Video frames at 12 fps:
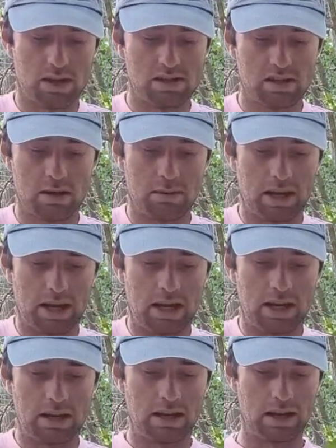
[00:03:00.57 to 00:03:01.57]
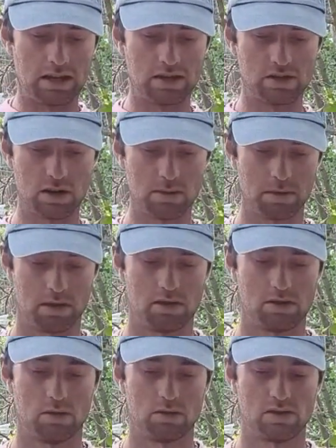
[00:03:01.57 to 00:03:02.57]
the wrist coming in and dropping
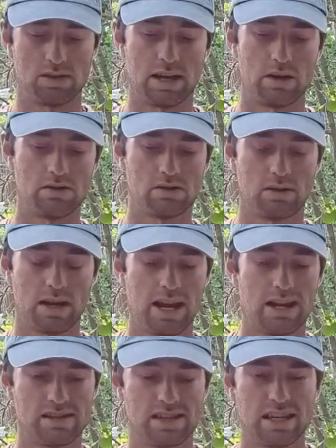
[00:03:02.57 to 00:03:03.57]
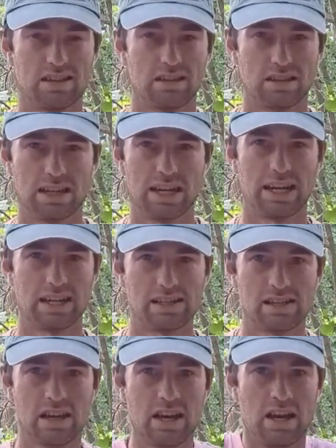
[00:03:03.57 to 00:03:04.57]
the shoulders down so the hands hit the
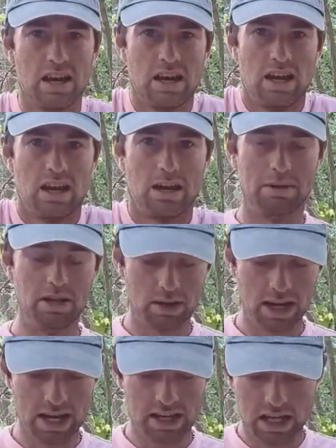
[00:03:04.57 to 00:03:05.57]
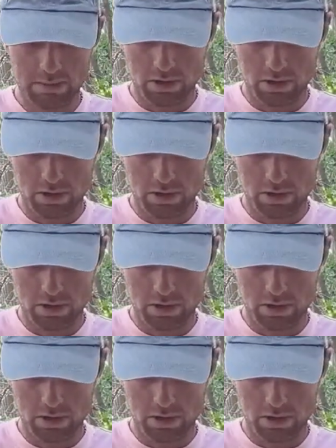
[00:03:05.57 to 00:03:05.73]
legs. I mean, you can't